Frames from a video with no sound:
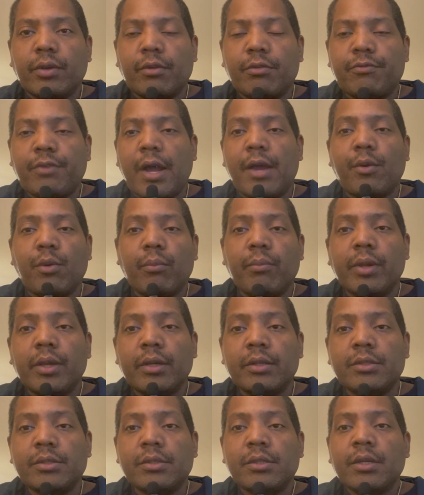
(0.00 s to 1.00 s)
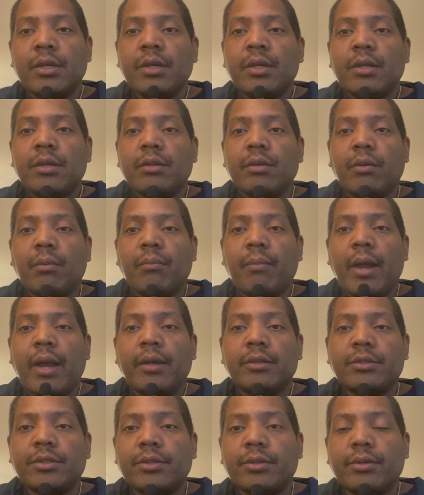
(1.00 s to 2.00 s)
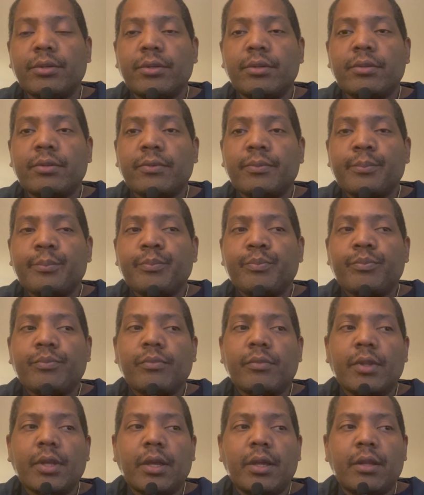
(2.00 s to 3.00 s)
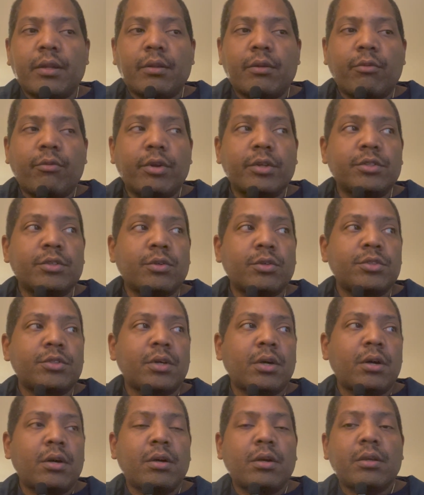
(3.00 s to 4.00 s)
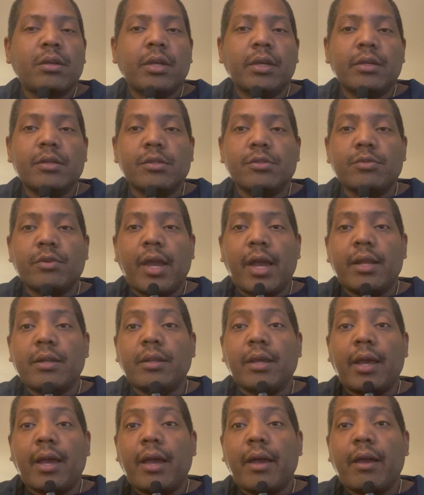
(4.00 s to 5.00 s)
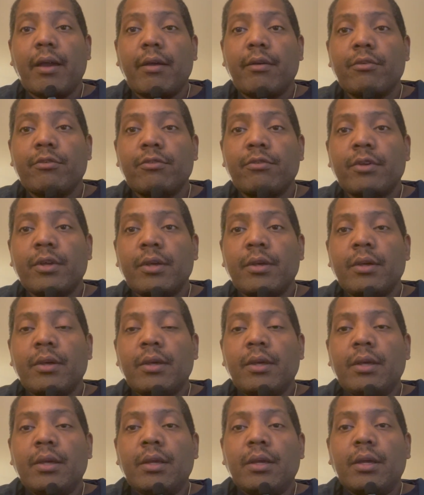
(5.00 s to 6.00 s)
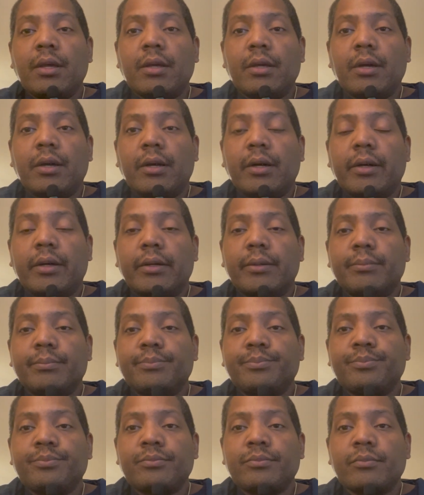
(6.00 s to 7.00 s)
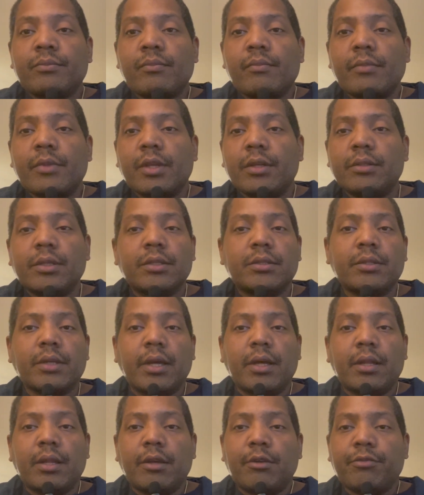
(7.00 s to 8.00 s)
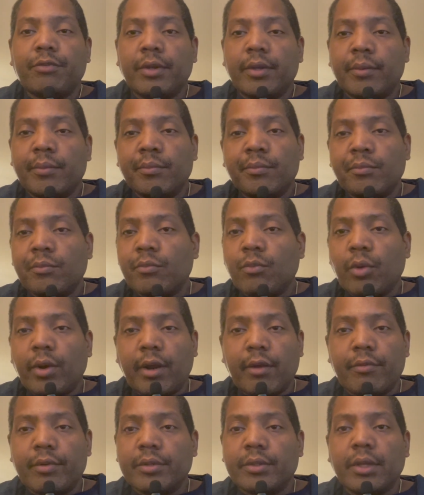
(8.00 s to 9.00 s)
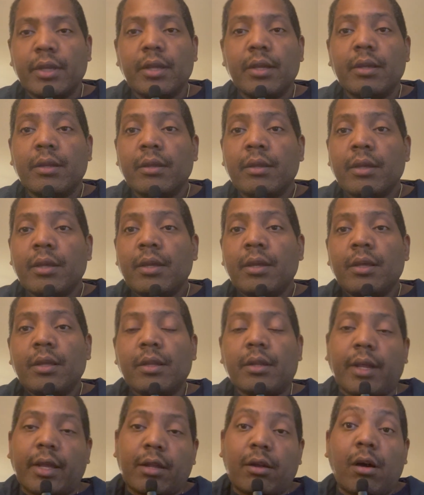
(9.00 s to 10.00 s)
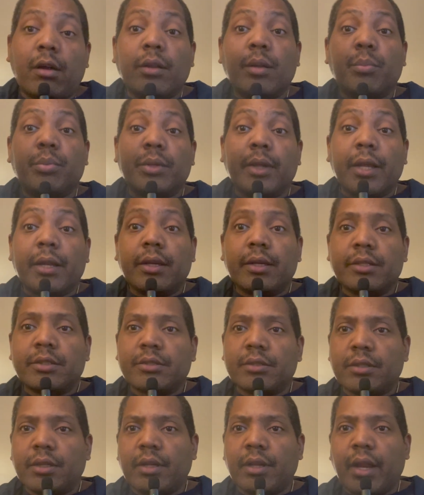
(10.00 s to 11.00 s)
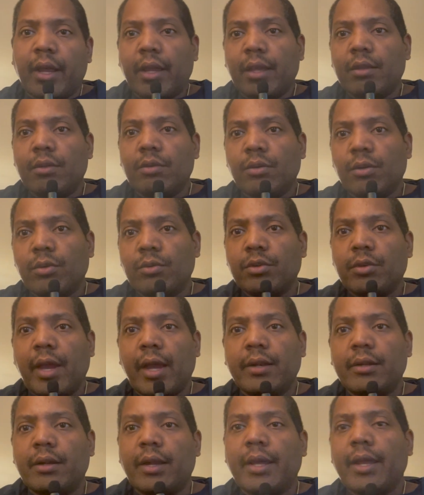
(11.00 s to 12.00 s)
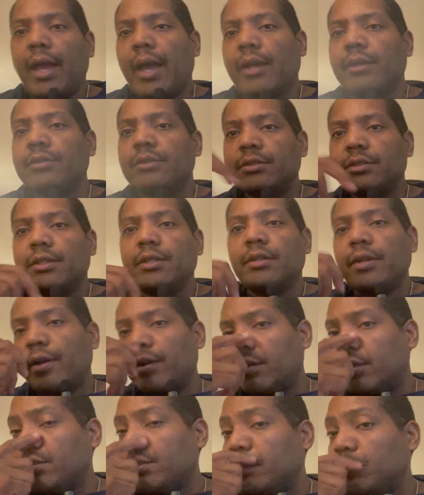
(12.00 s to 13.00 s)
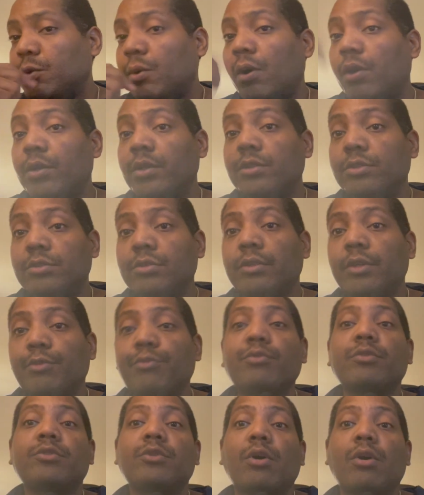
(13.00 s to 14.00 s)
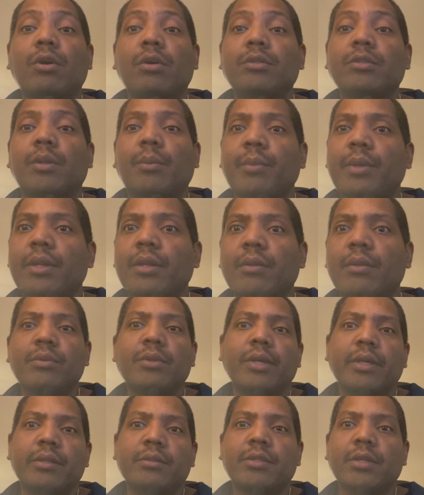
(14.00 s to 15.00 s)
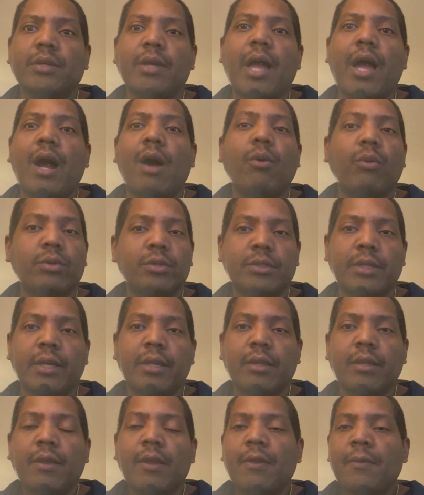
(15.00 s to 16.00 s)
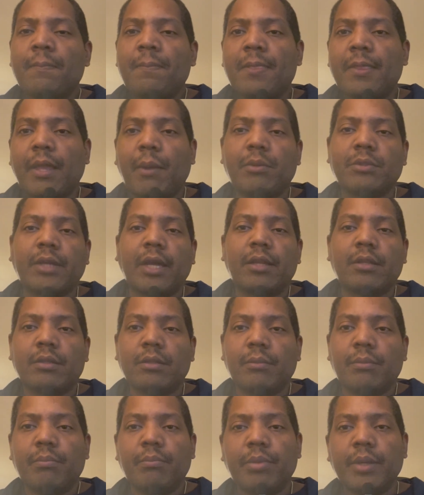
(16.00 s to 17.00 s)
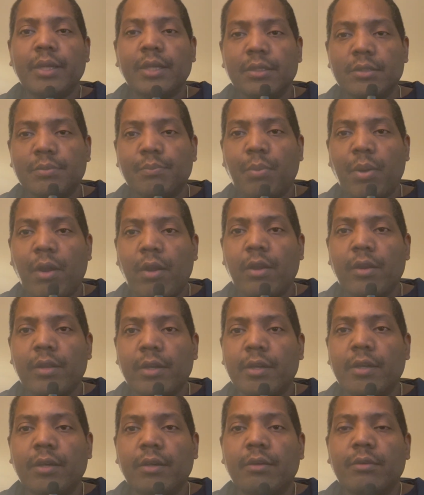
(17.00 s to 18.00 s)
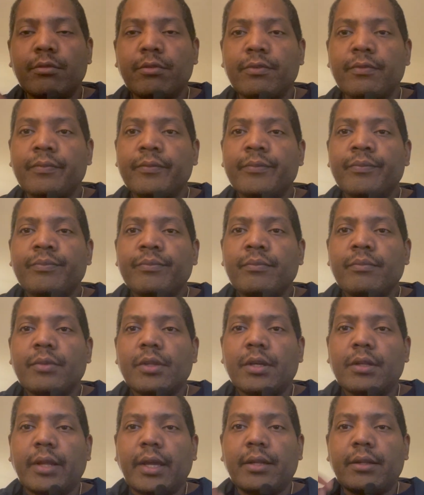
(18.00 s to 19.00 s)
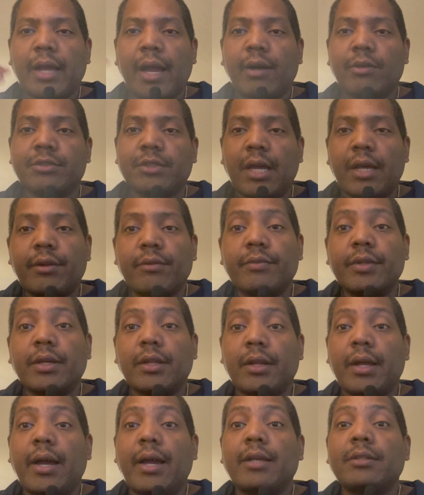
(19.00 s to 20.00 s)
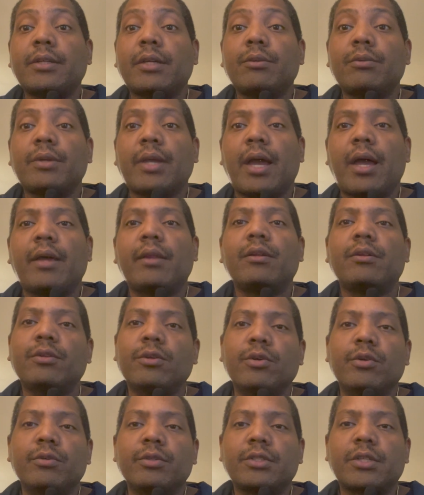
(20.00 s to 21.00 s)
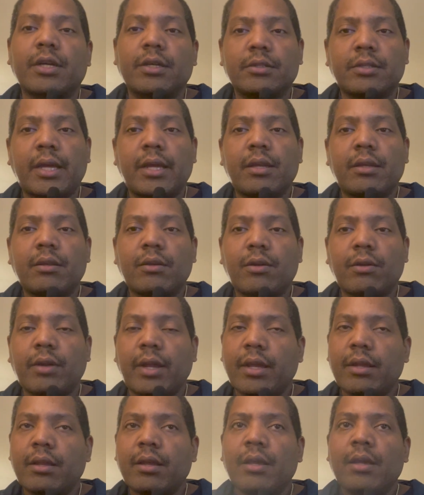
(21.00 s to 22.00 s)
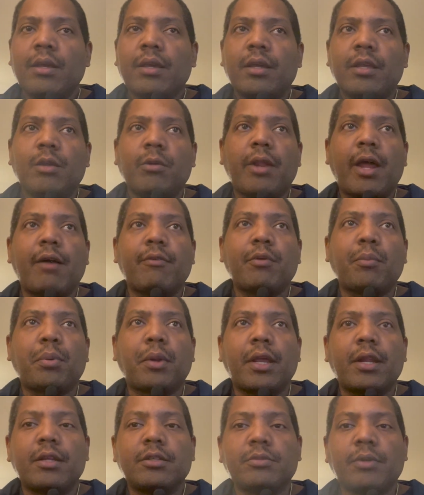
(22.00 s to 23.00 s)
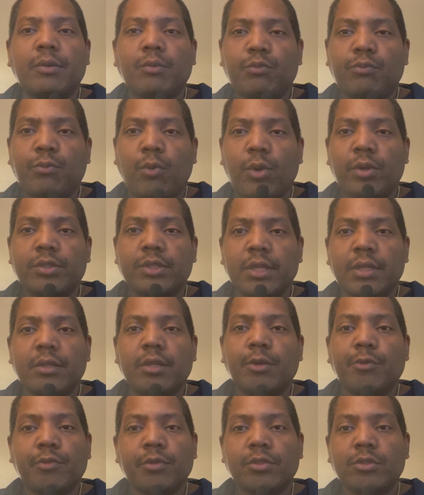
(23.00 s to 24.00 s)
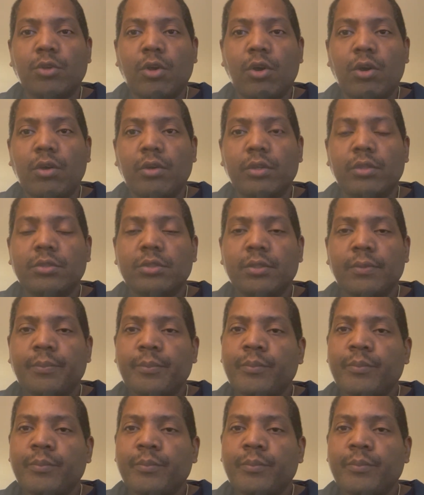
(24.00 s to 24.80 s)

final mix, your master, and original song is you had to have um this LFM whatever thing, like all the playlists, and like you had to like actually sit there and listen to all these different songs. I mean, it took hours. Like that was like the biggest part of like the outside of the class that you had to do is because like like you'd have a playlist with 14 different songs.